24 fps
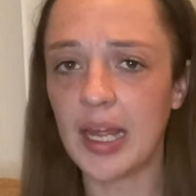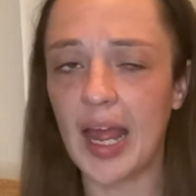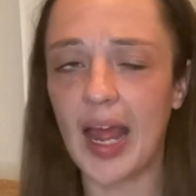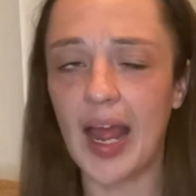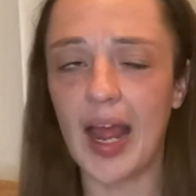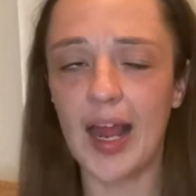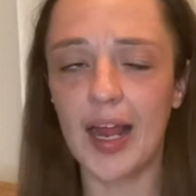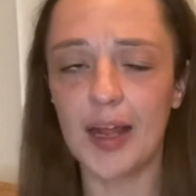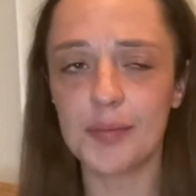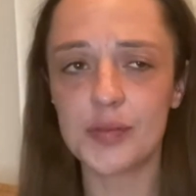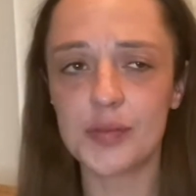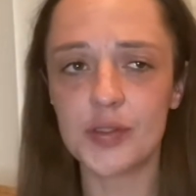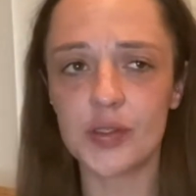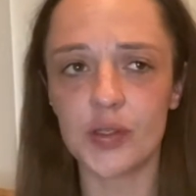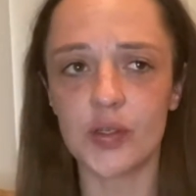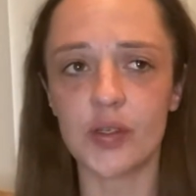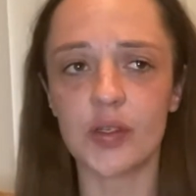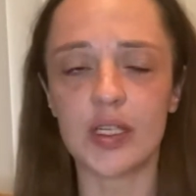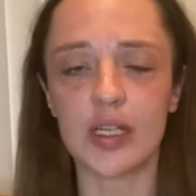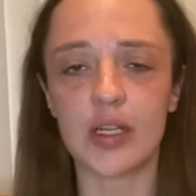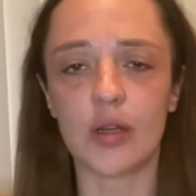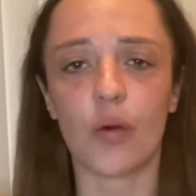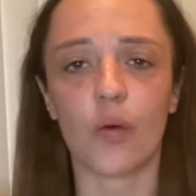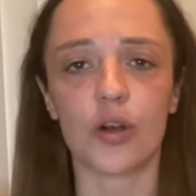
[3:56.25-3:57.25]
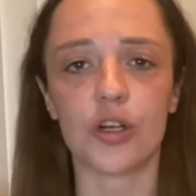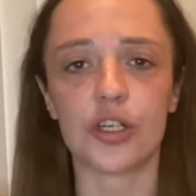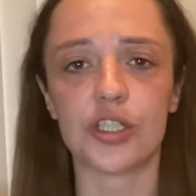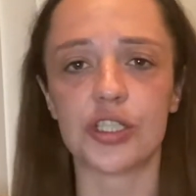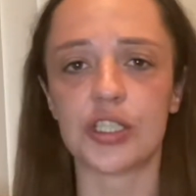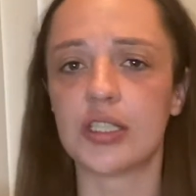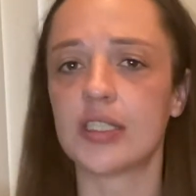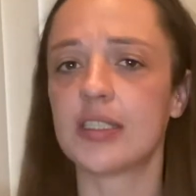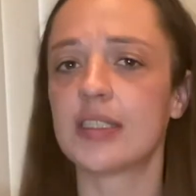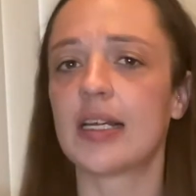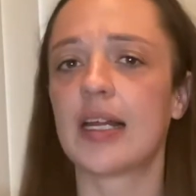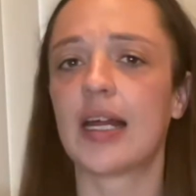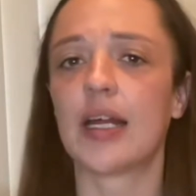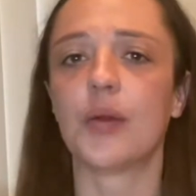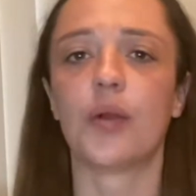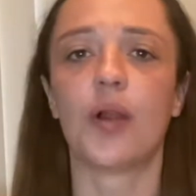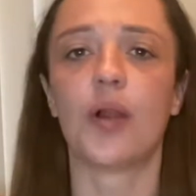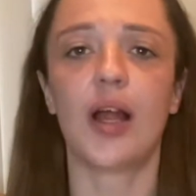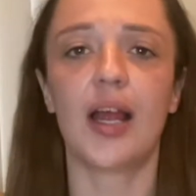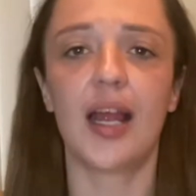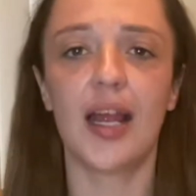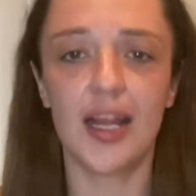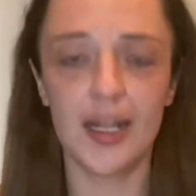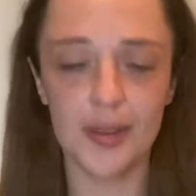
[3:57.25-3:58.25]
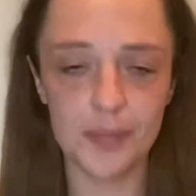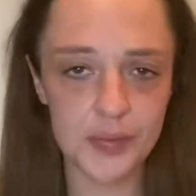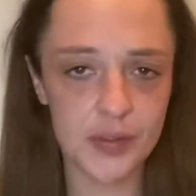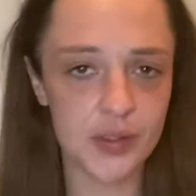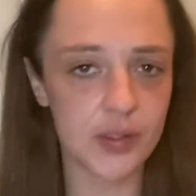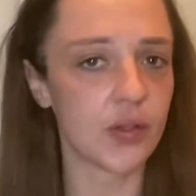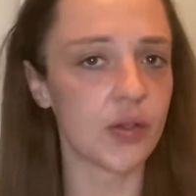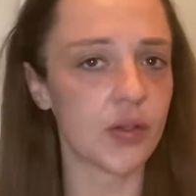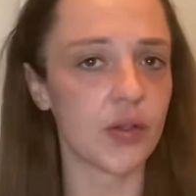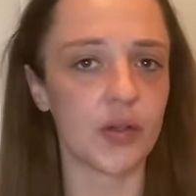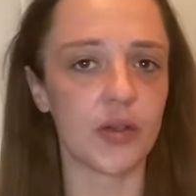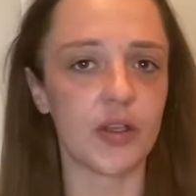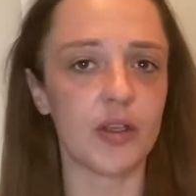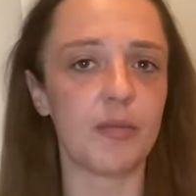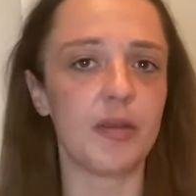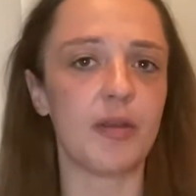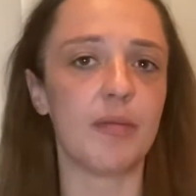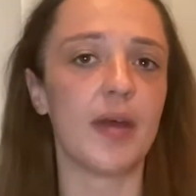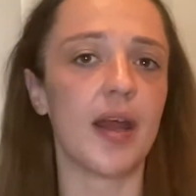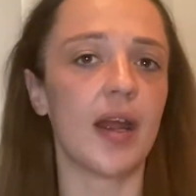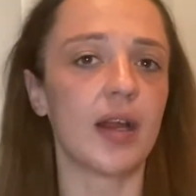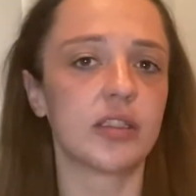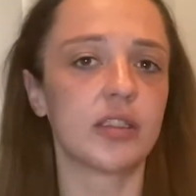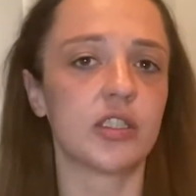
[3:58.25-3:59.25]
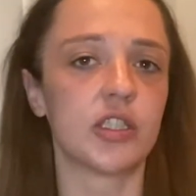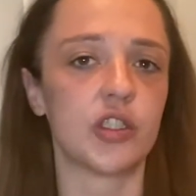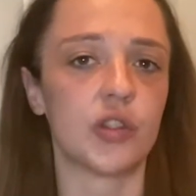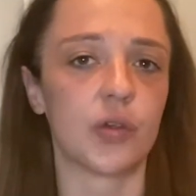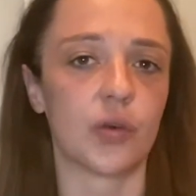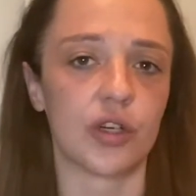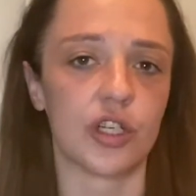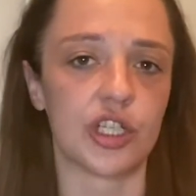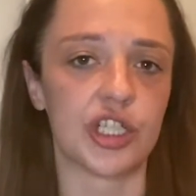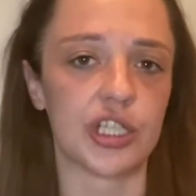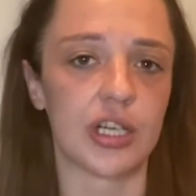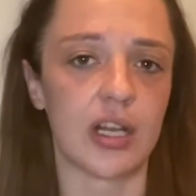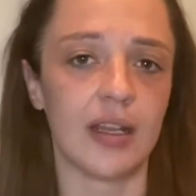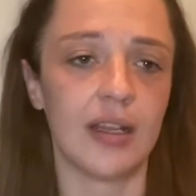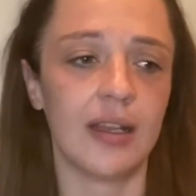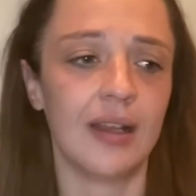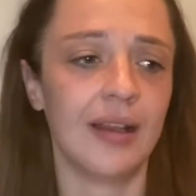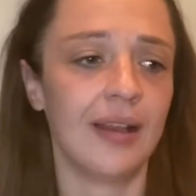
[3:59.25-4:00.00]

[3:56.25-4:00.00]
Absolutely gorgeous. I will absolutely be back to Georgia.